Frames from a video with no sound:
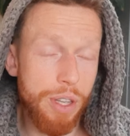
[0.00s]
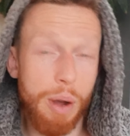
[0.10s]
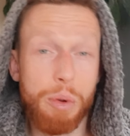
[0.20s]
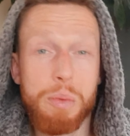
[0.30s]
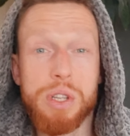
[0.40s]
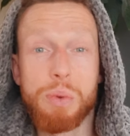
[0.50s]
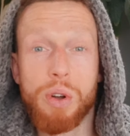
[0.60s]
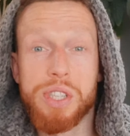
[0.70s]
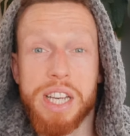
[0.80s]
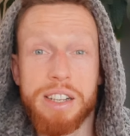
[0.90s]
you know, I'm coming
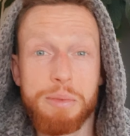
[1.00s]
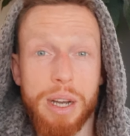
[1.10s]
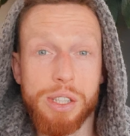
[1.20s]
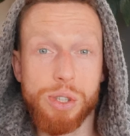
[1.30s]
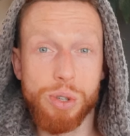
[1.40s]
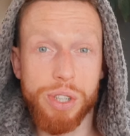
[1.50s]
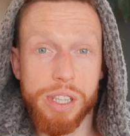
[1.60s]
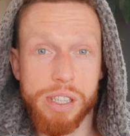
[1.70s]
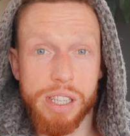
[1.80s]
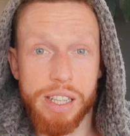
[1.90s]
towards the end of my
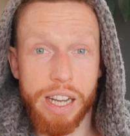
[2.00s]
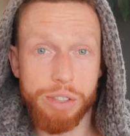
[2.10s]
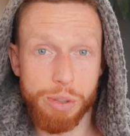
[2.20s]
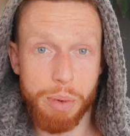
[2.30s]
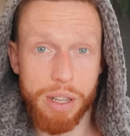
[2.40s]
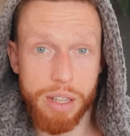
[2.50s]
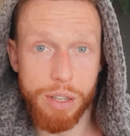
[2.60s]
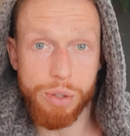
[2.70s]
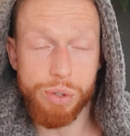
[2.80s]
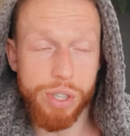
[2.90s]
studies in naturopathy
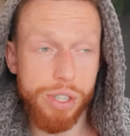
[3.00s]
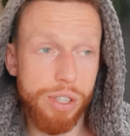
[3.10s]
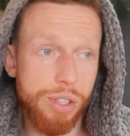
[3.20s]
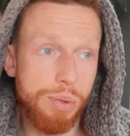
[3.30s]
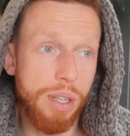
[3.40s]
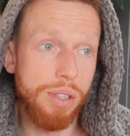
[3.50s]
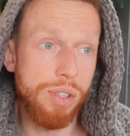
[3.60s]
nutrition as well,